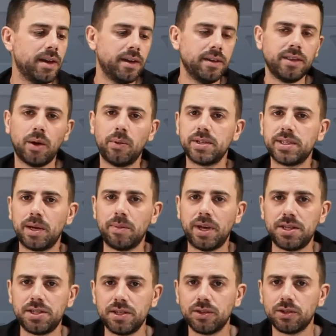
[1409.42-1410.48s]
Now, as I
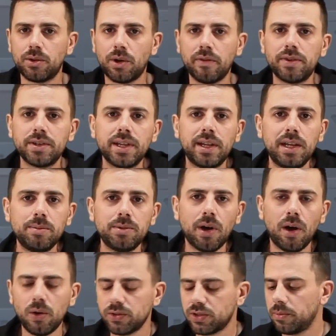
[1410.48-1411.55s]
mentioned, Crawford & Lipped
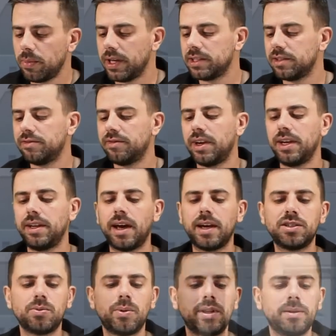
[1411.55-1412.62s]
also makes a very
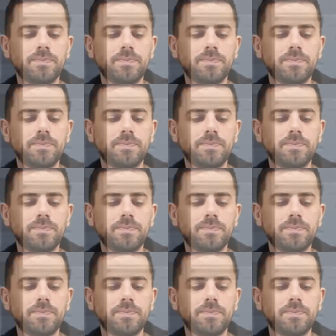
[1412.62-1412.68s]
nice one.